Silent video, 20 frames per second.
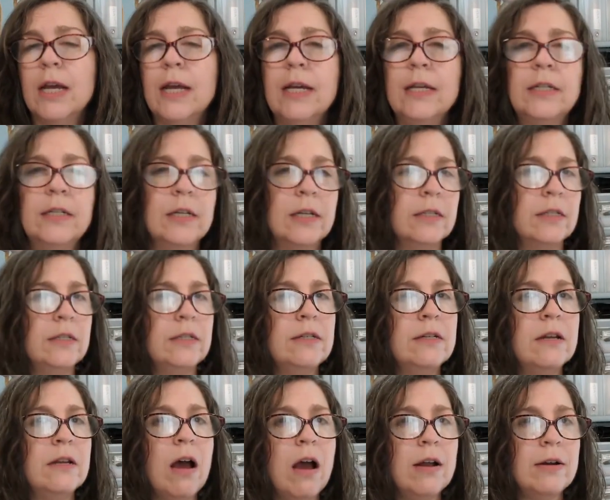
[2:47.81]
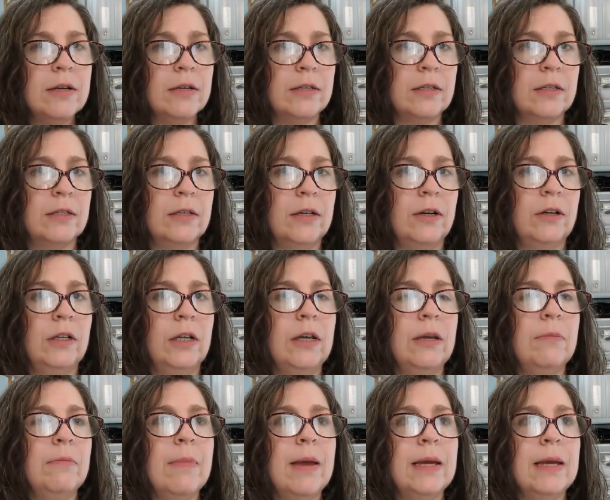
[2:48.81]
It does not
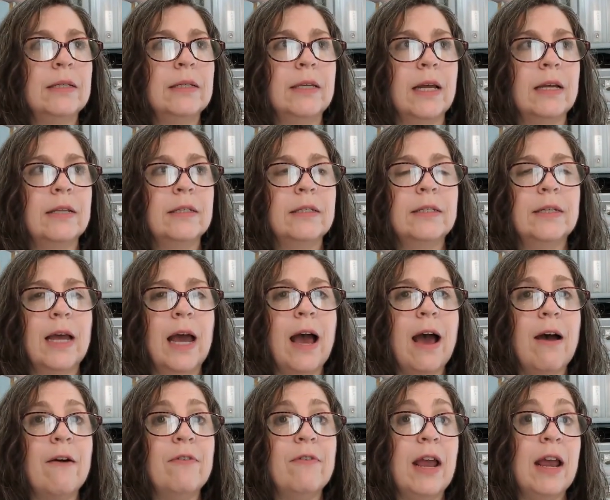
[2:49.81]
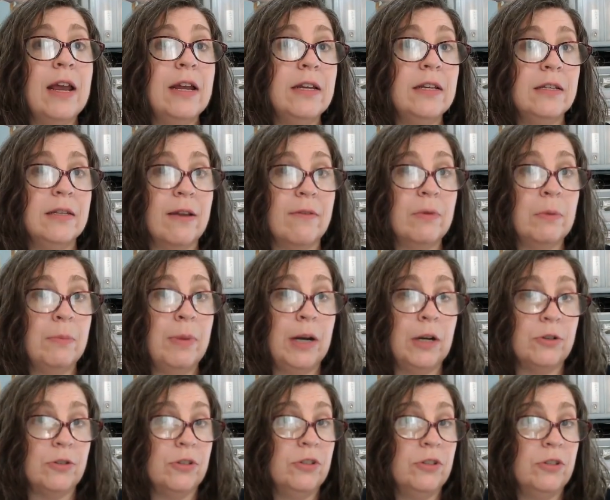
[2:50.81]
necessarily make sense to have eighty-seven
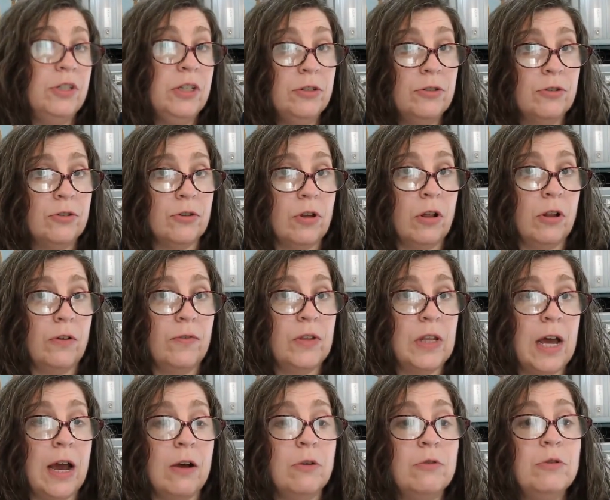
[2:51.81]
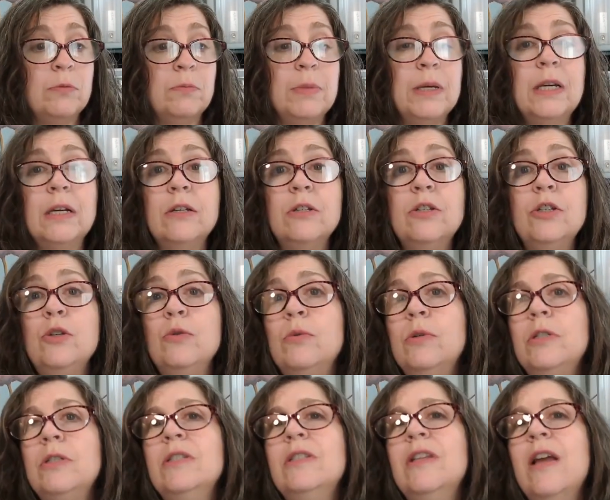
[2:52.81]
pairs of scissors all over the house because you
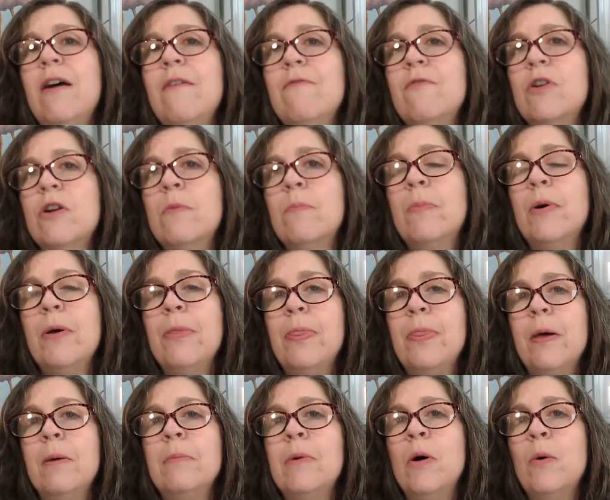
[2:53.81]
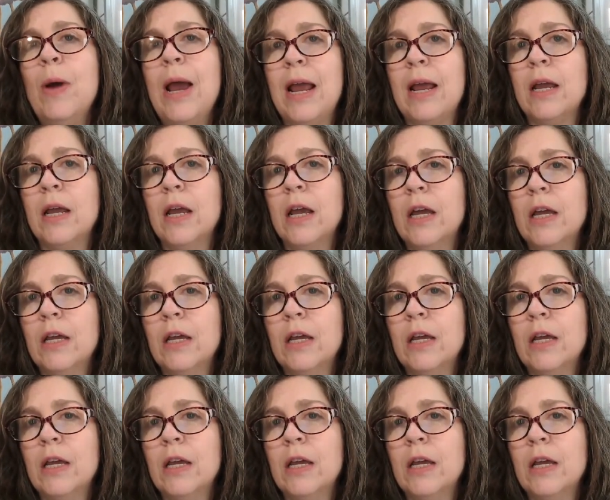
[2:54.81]
will never put them away.